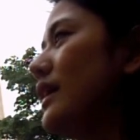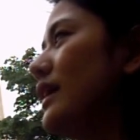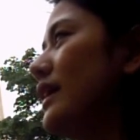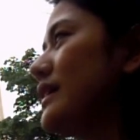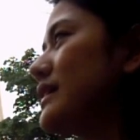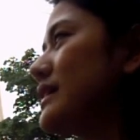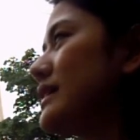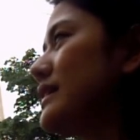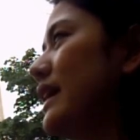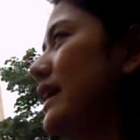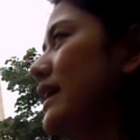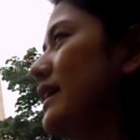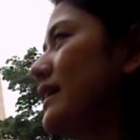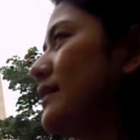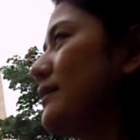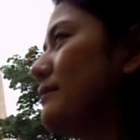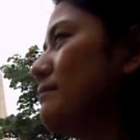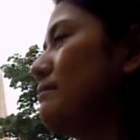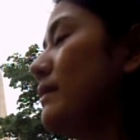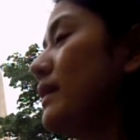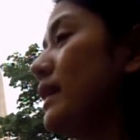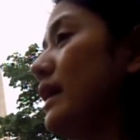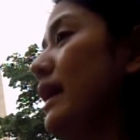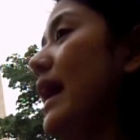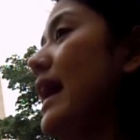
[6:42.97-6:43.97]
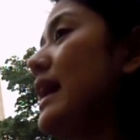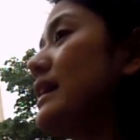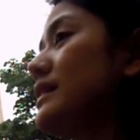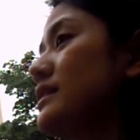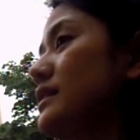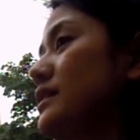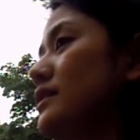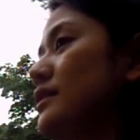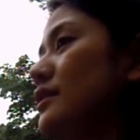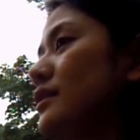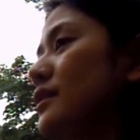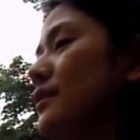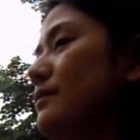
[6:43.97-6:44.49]
It's like, as
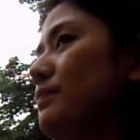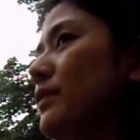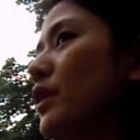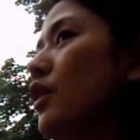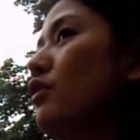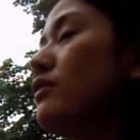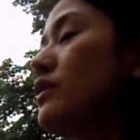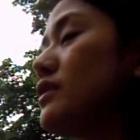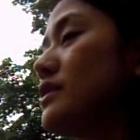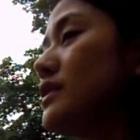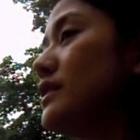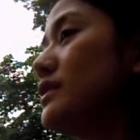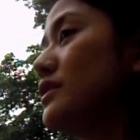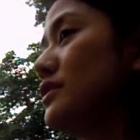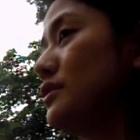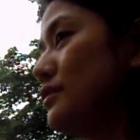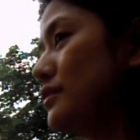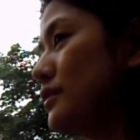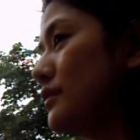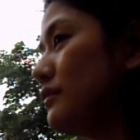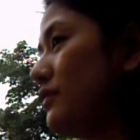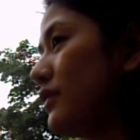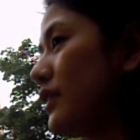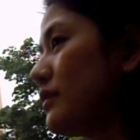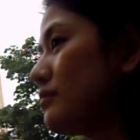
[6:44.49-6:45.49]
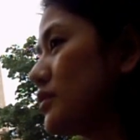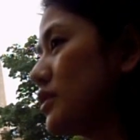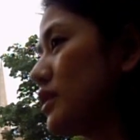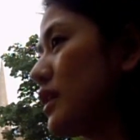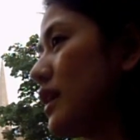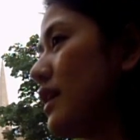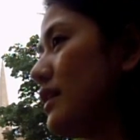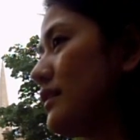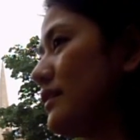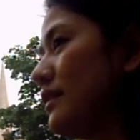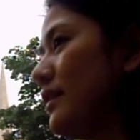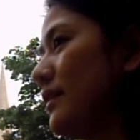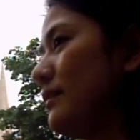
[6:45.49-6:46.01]
an overseas student from
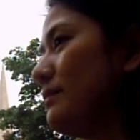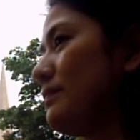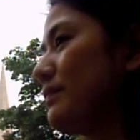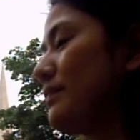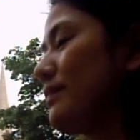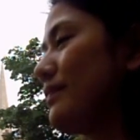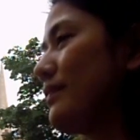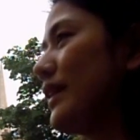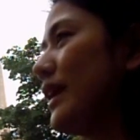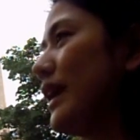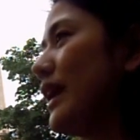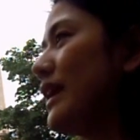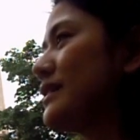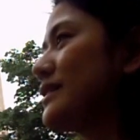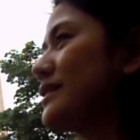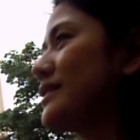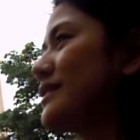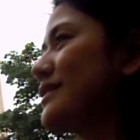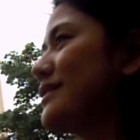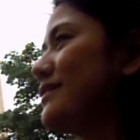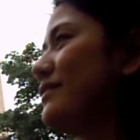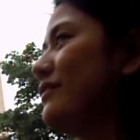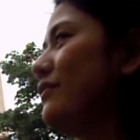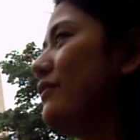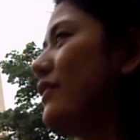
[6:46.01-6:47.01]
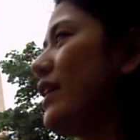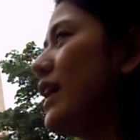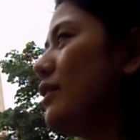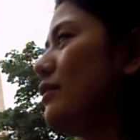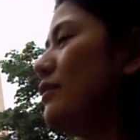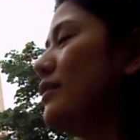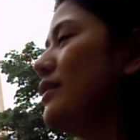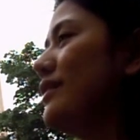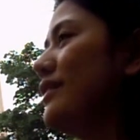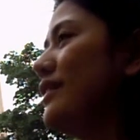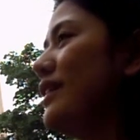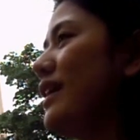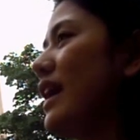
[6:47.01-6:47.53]
China, it's
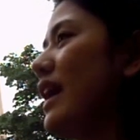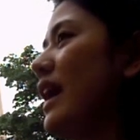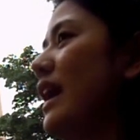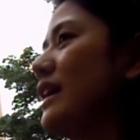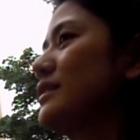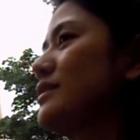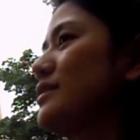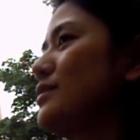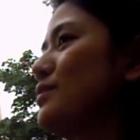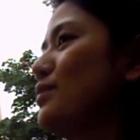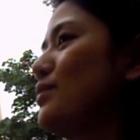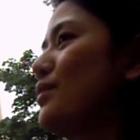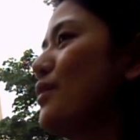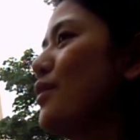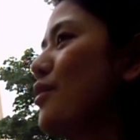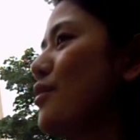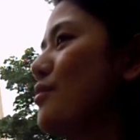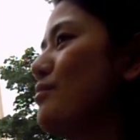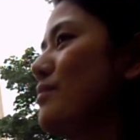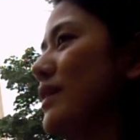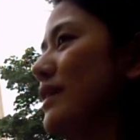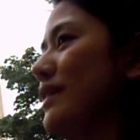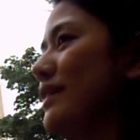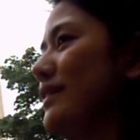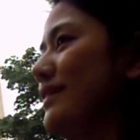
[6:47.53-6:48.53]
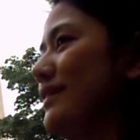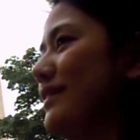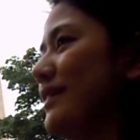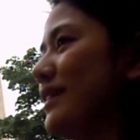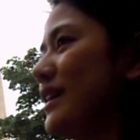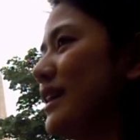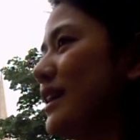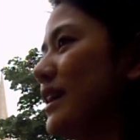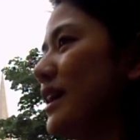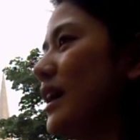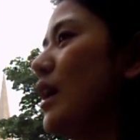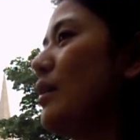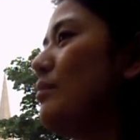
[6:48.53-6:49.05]
very heartwarming
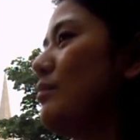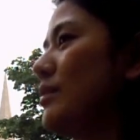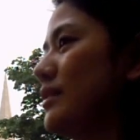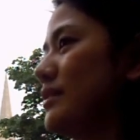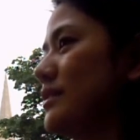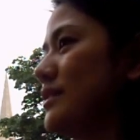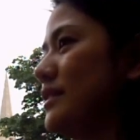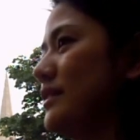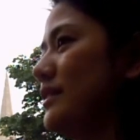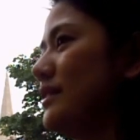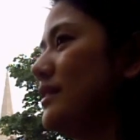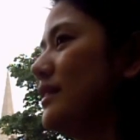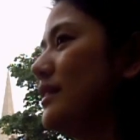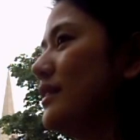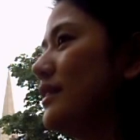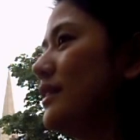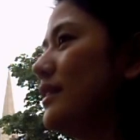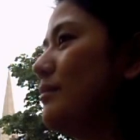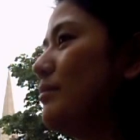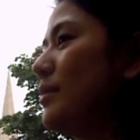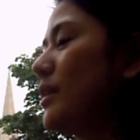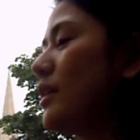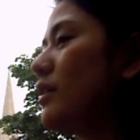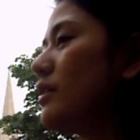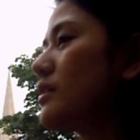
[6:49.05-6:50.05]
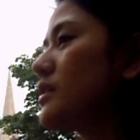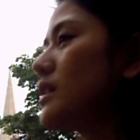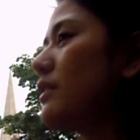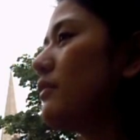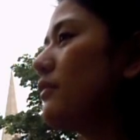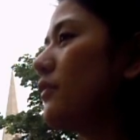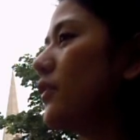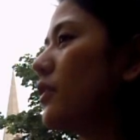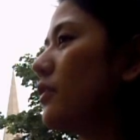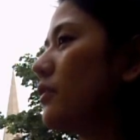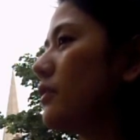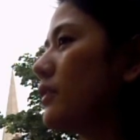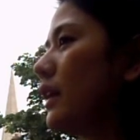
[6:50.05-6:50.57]
community because I
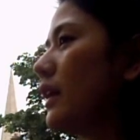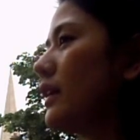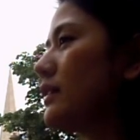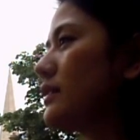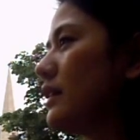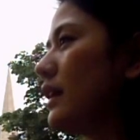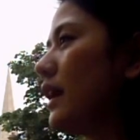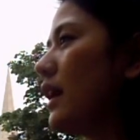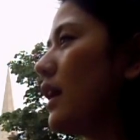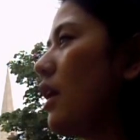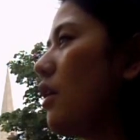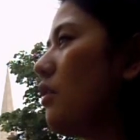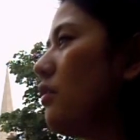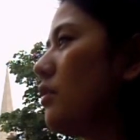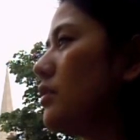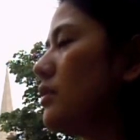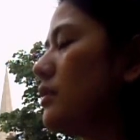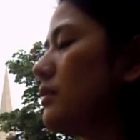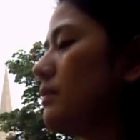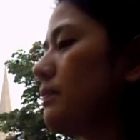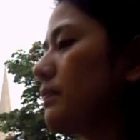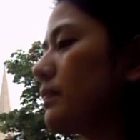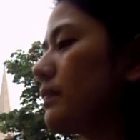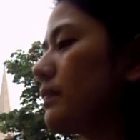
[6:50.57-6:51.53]
feel that our